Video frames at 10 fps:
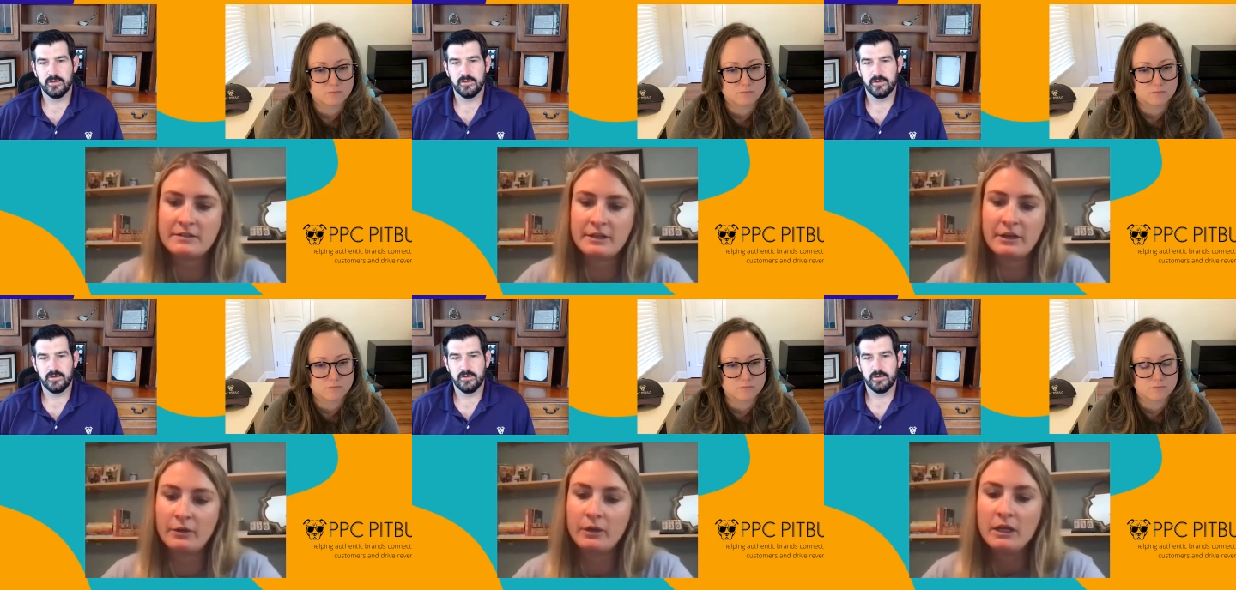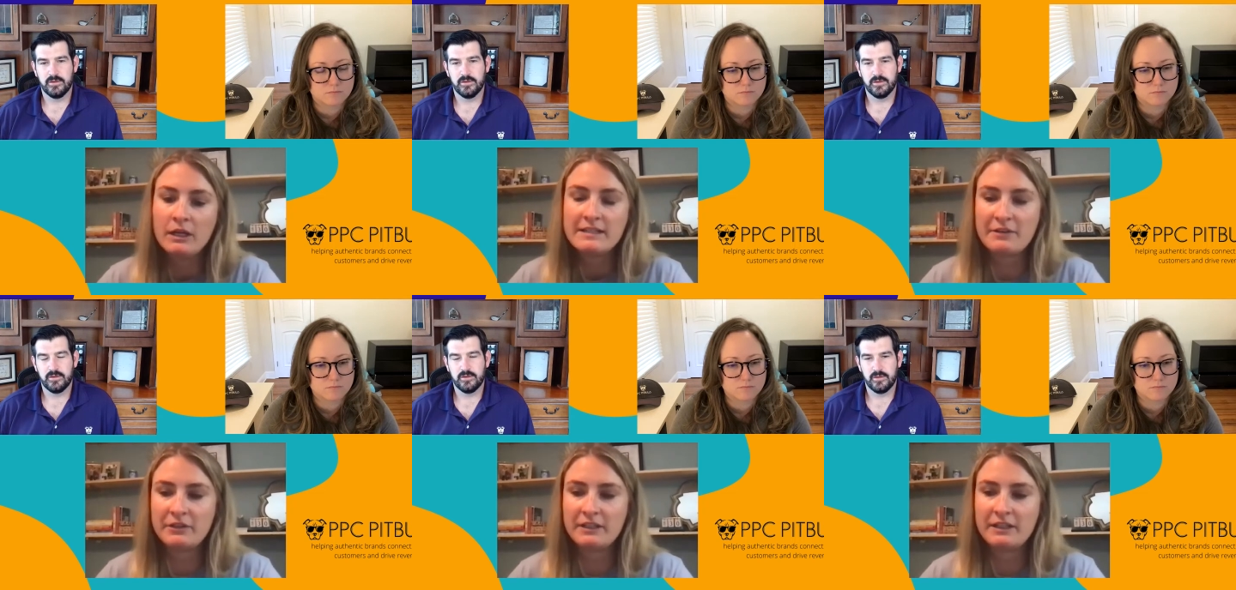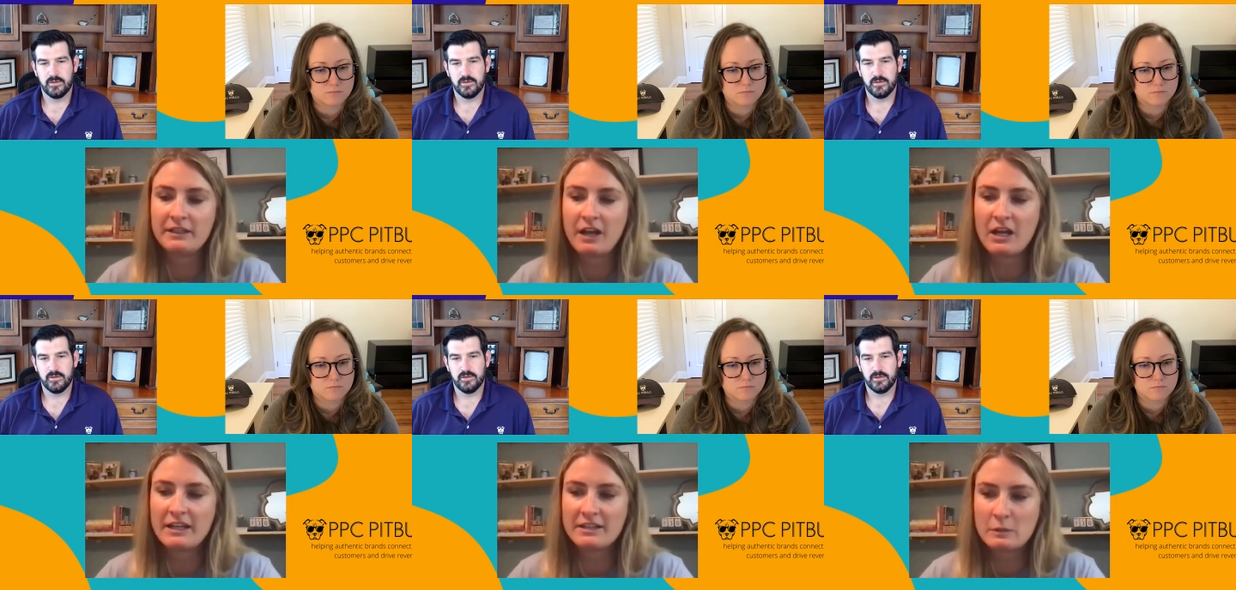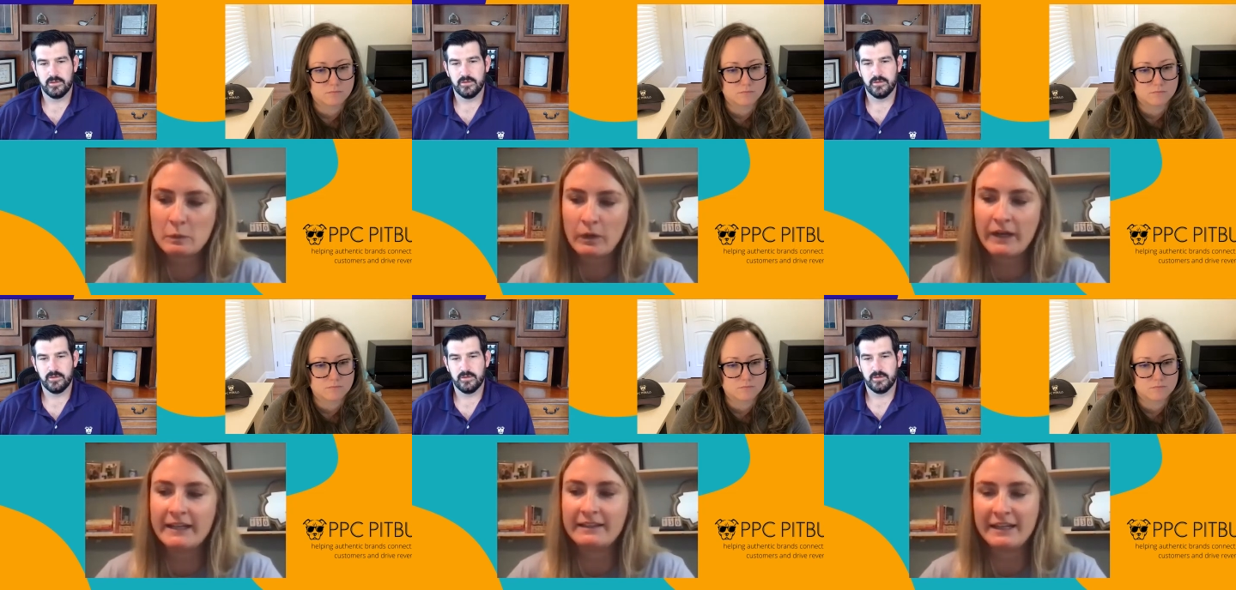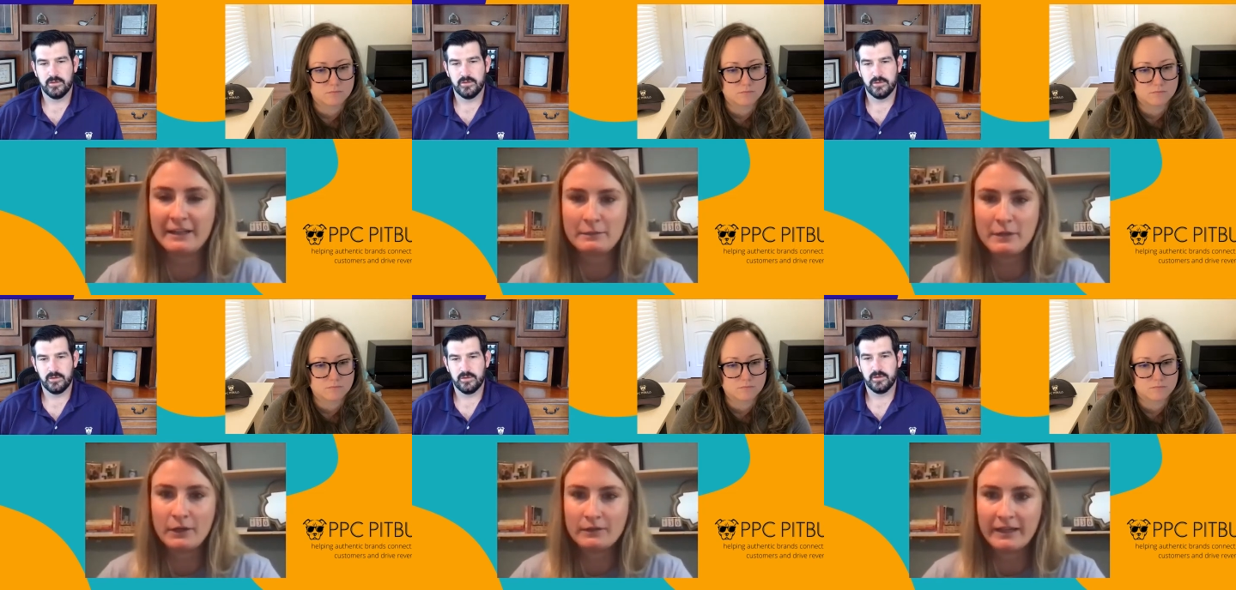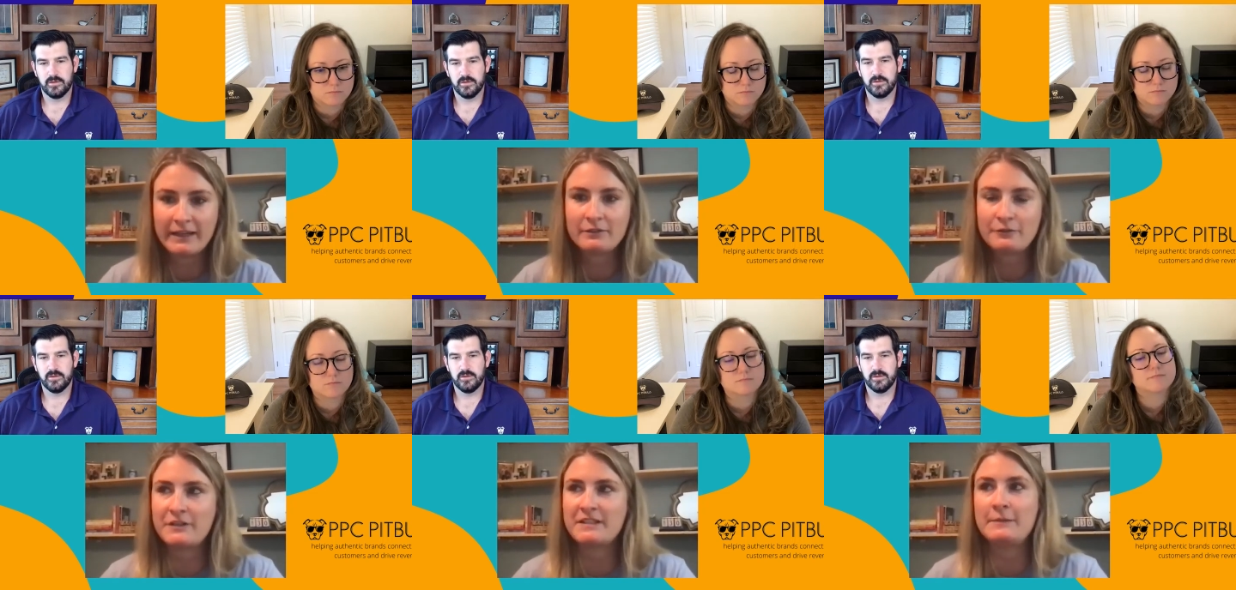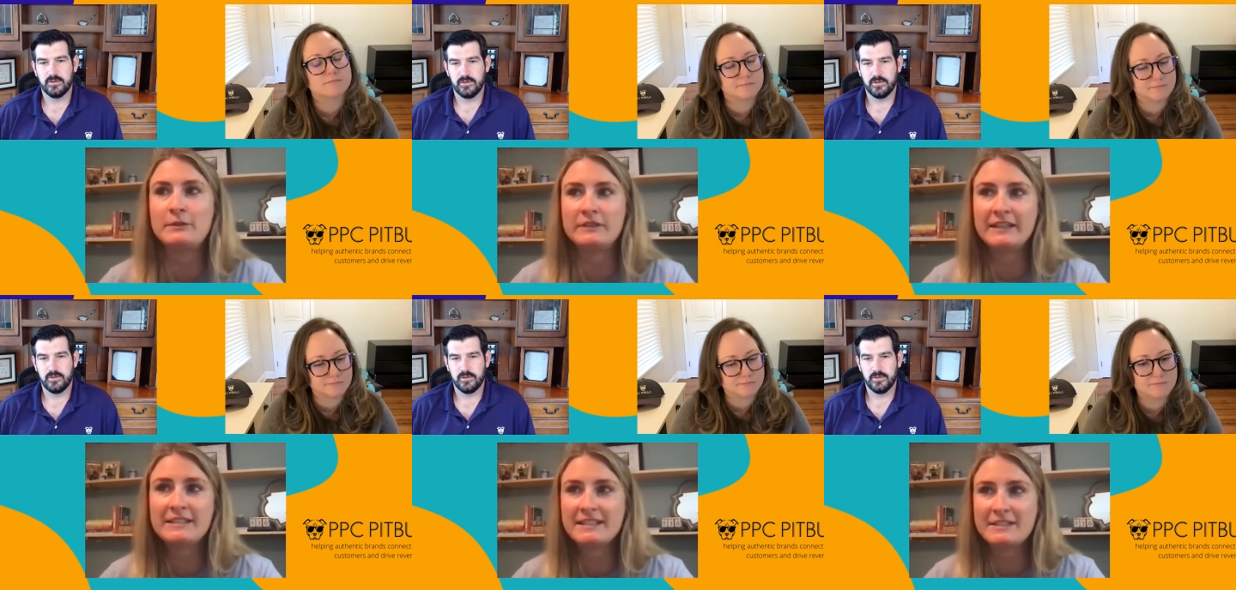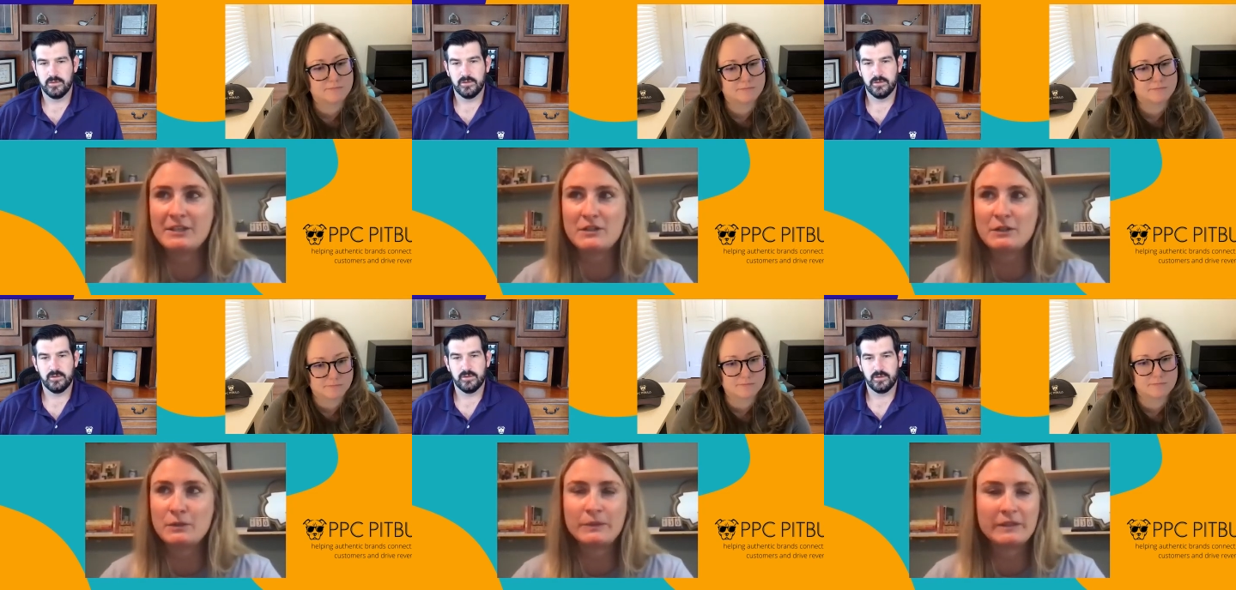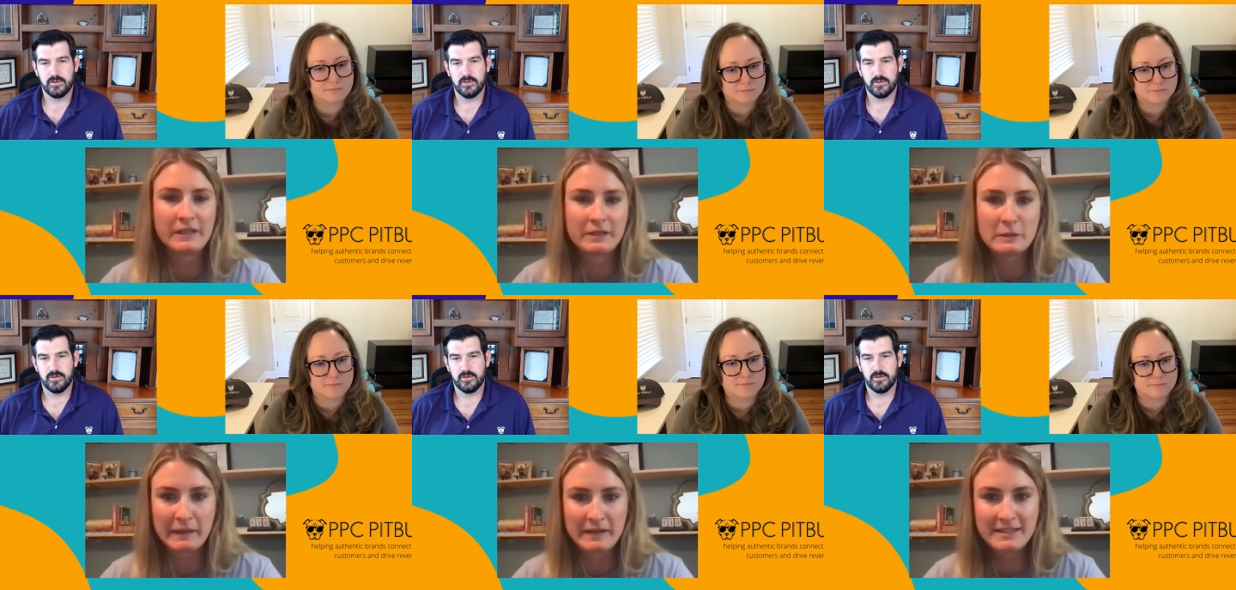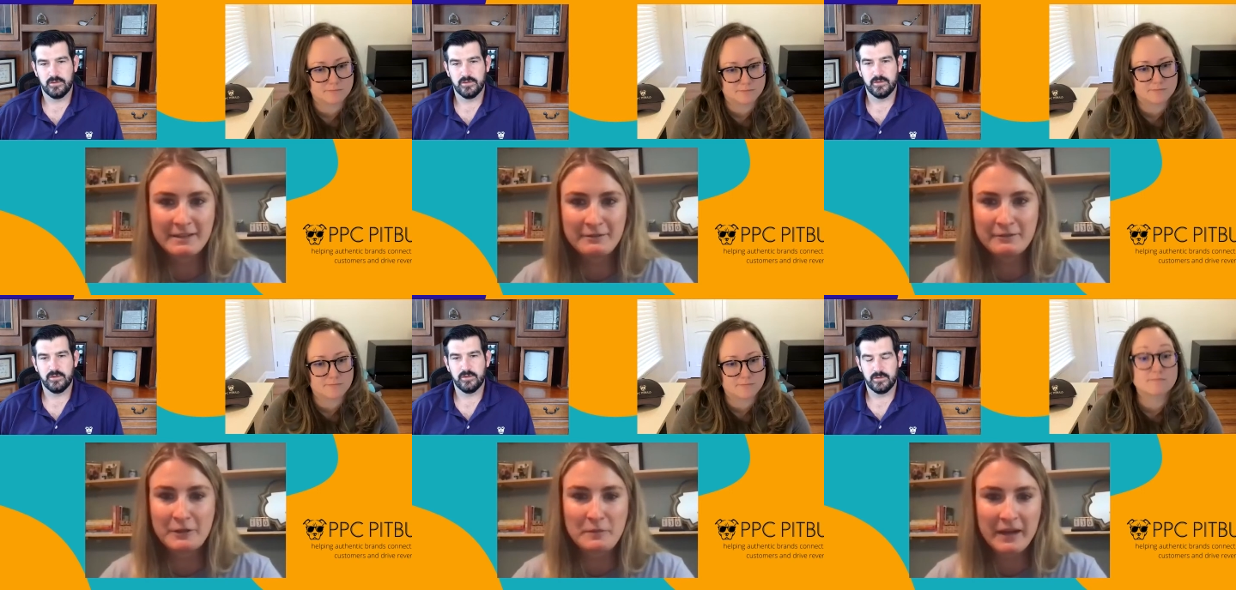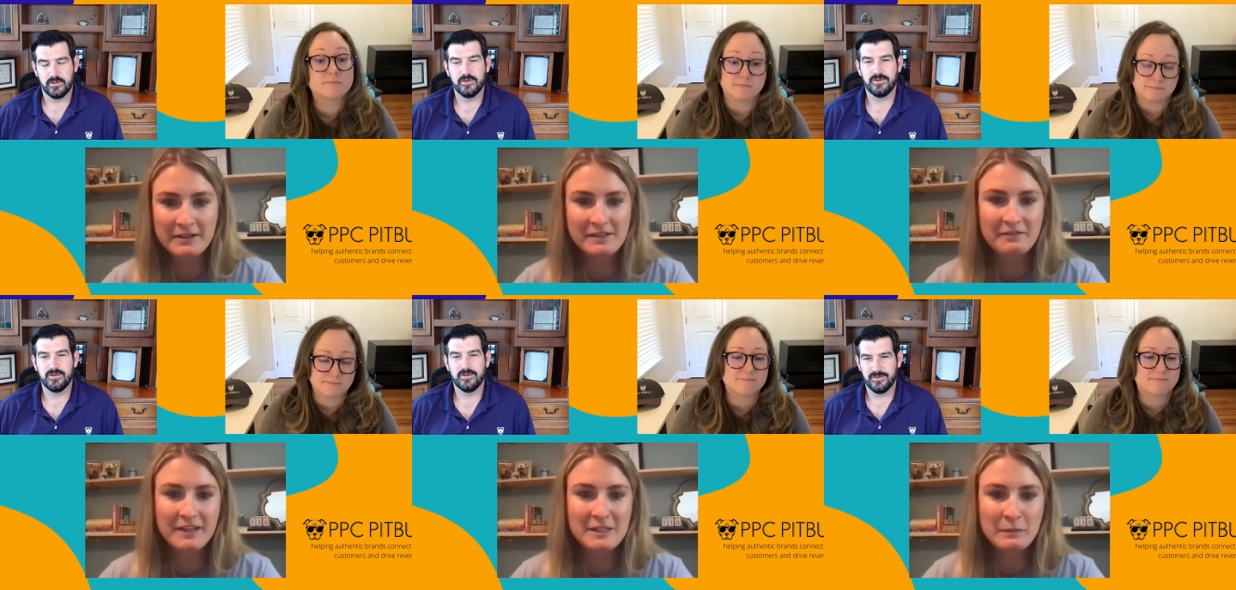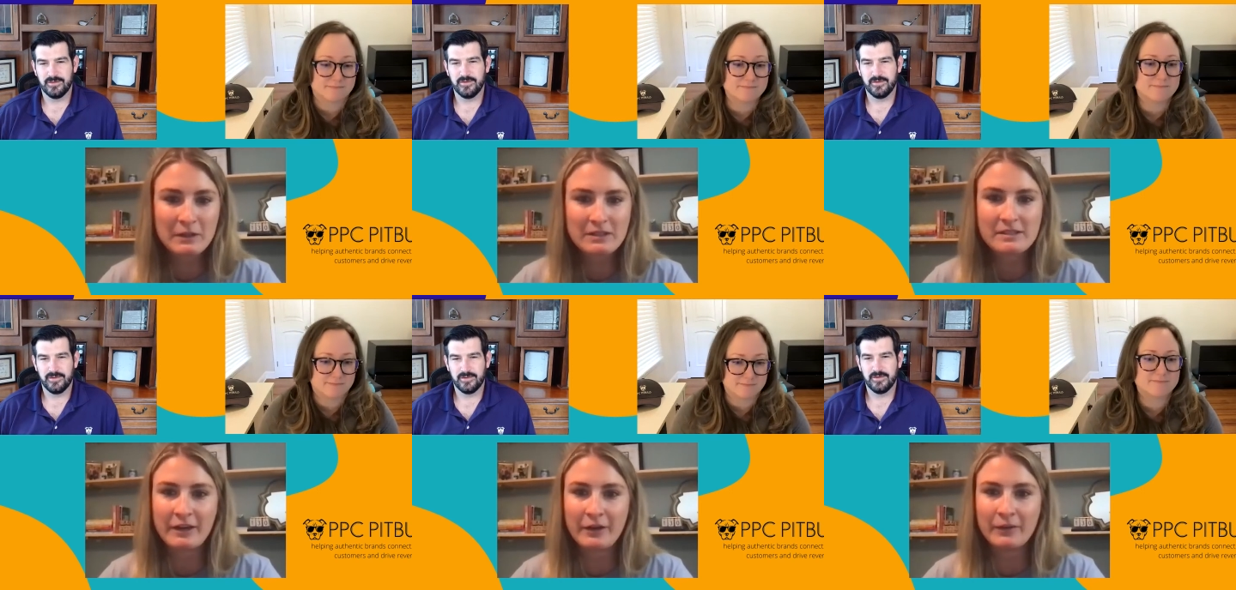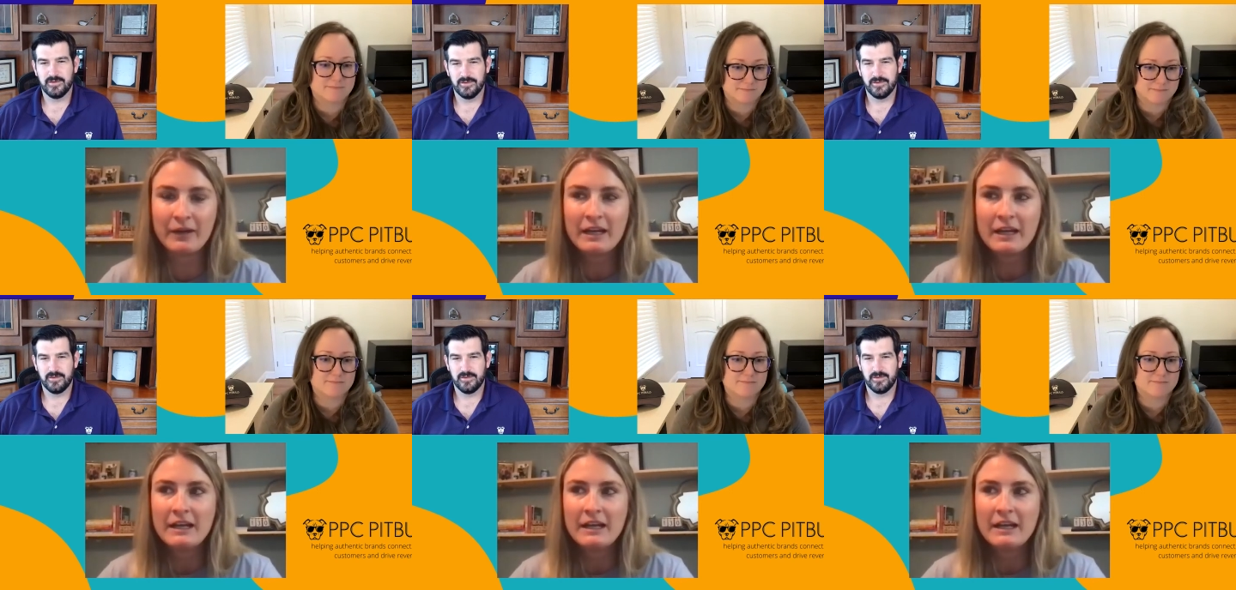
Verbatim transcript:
Speaker 1: so definitely exploring and letting them know like for example linkedin is also really expensive compared to facebook so